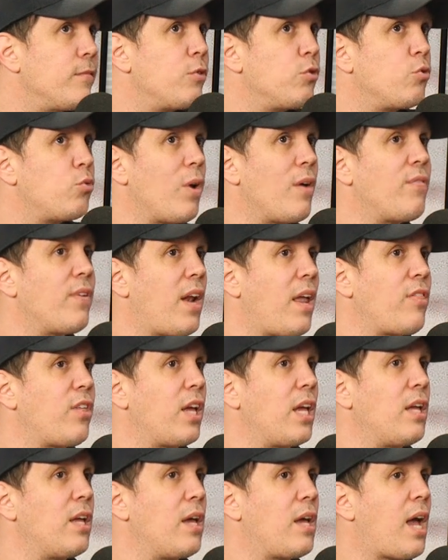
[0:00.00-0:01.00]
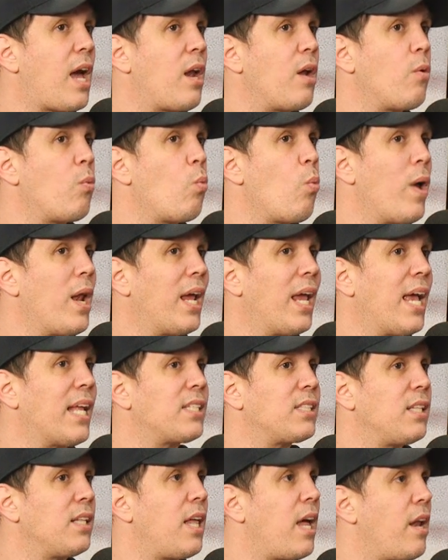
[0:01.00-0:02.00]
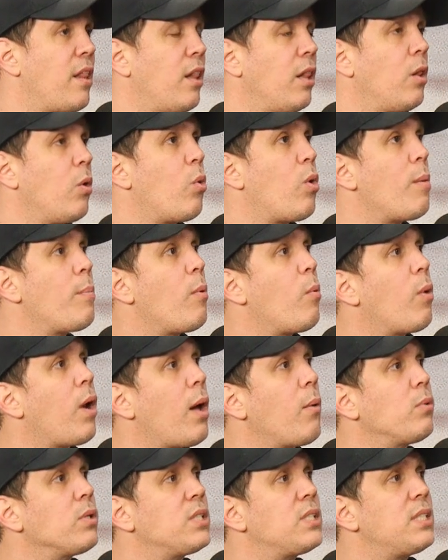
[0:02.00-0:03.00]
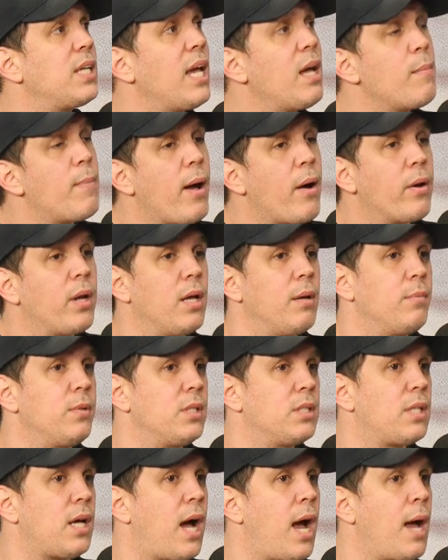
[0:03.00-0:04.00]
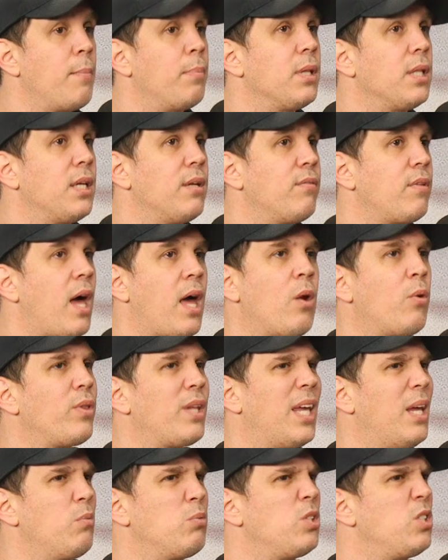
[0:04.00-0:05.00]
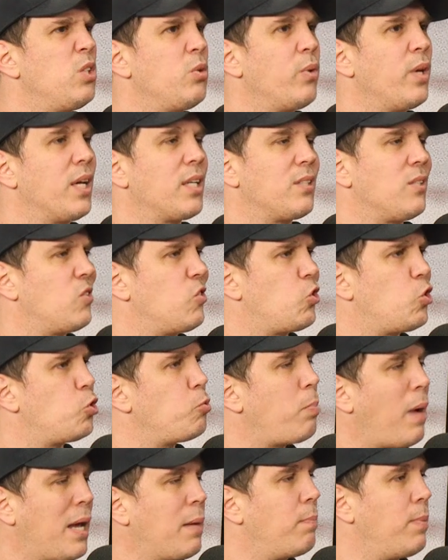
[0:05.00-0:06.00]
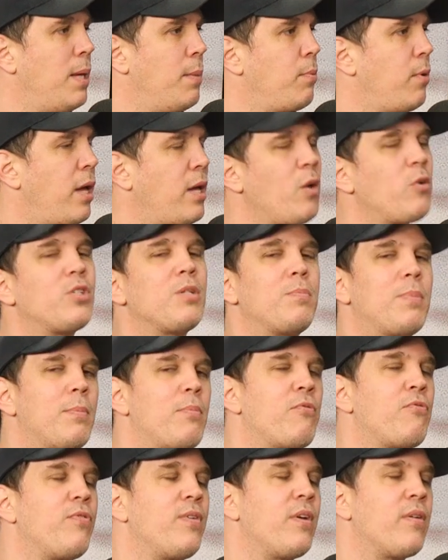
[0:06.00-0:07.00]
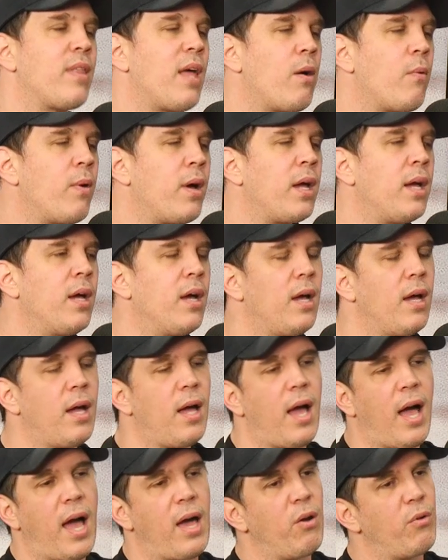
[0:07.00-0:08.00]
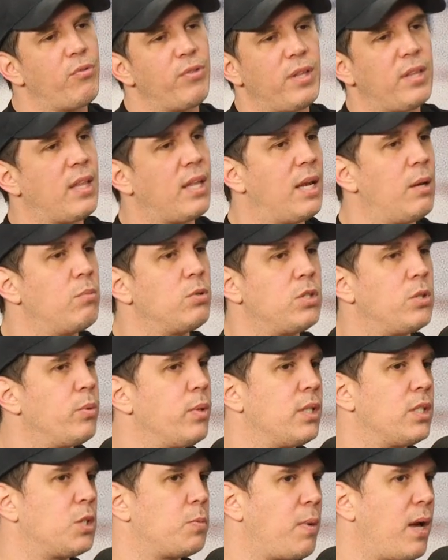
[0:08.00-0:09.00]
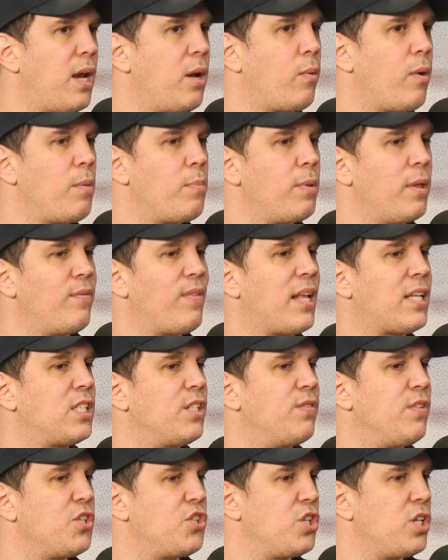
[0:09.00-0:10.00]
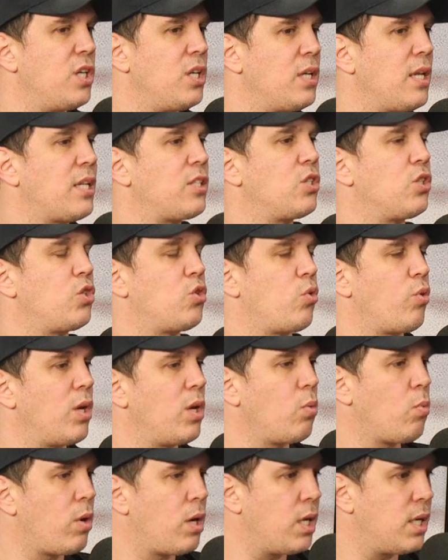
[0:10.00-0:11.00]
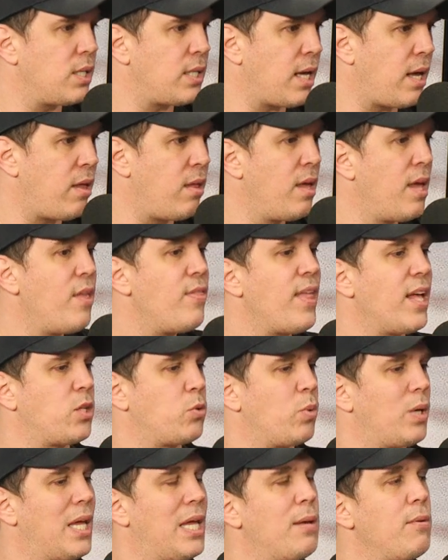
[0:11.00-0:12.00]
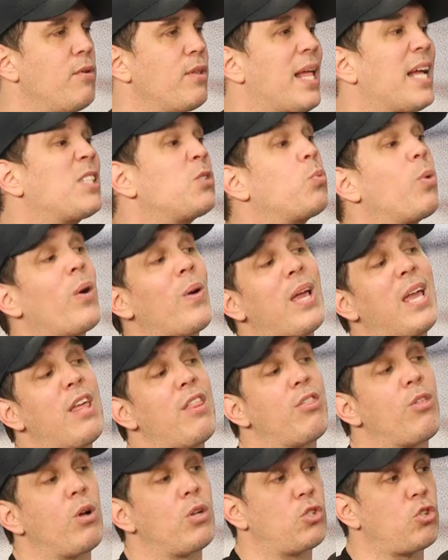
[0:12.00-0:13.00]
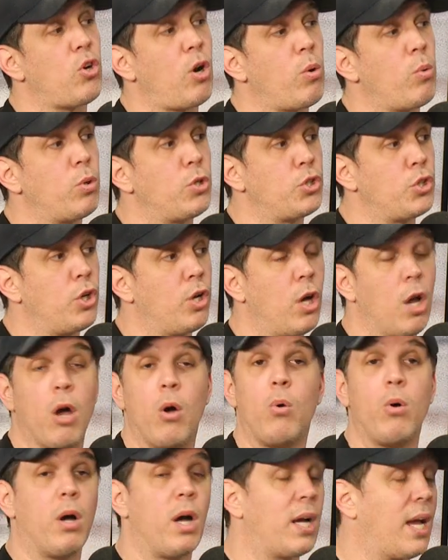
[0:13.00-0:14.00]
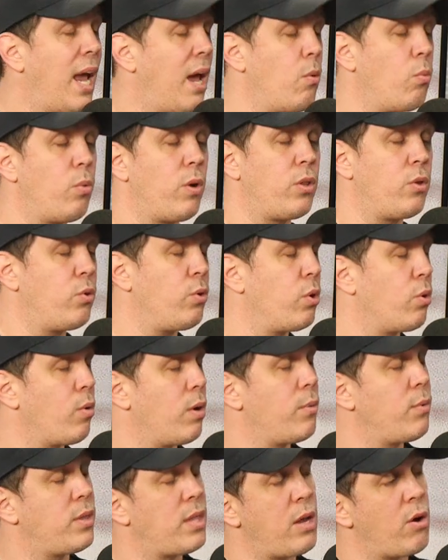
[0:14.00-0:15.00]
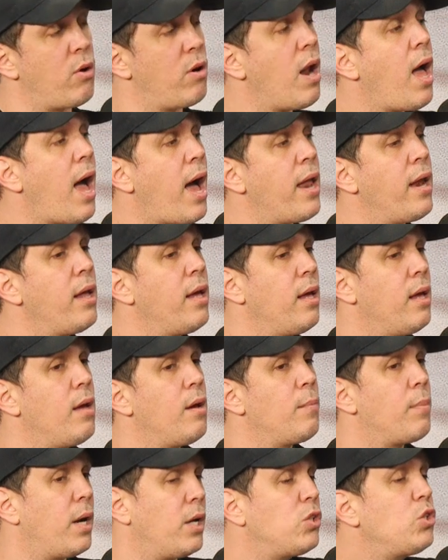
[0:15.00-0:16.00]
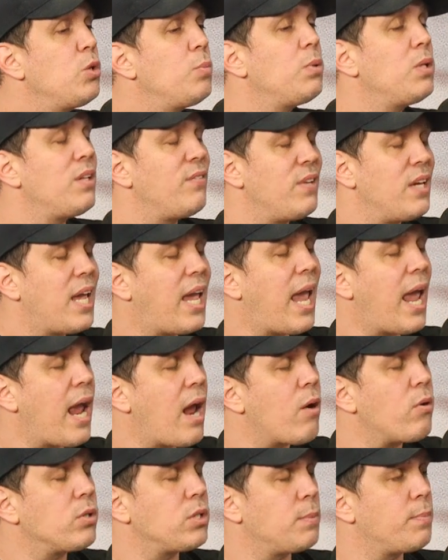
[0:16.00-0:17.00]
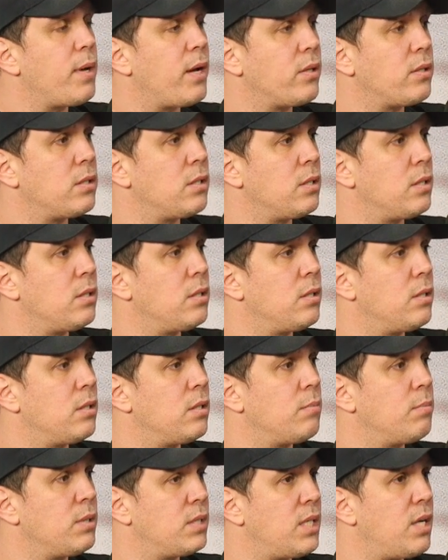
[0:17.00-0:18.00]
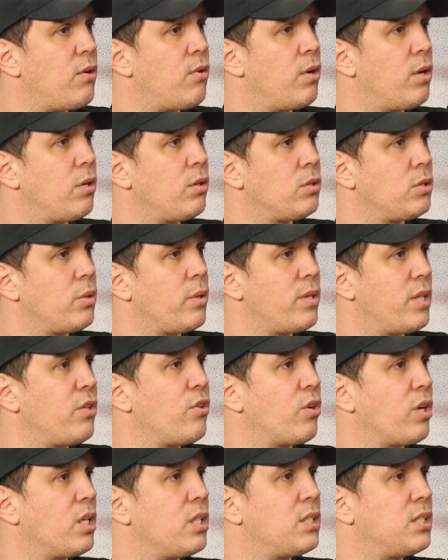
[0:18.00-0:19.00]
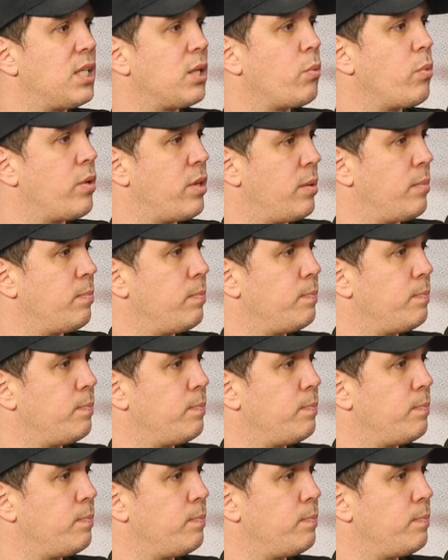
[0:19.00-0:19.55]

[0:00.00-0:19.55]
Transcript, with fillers: driven. I think he kind of went against a lot of the lore, but what I will say about him is I don't think he was doing it to spite people. I know some people feel that way. I don't think that he was doing it to spite anyone. I believe that's the vision, that's the story he wanted to tell. That's where he thought Star Wars should go. Again, whether you agree with that or not, but I do believe he cares about the material, so I think they're going to stick with him.